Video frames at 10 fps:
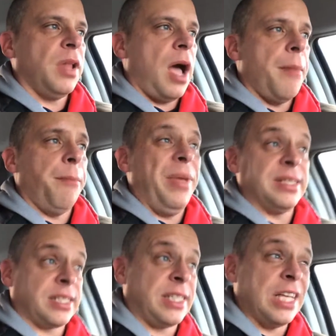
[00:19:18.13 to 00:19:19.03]
I'm being
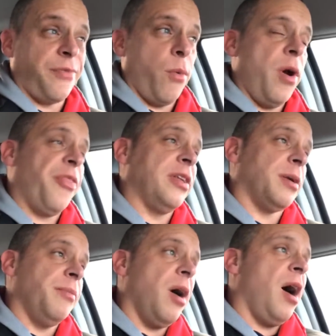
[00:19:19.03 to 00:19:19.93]
successful with, things
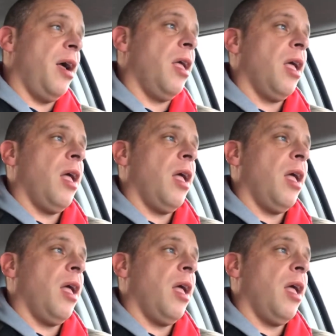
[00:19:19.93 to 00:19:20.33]
I'm not.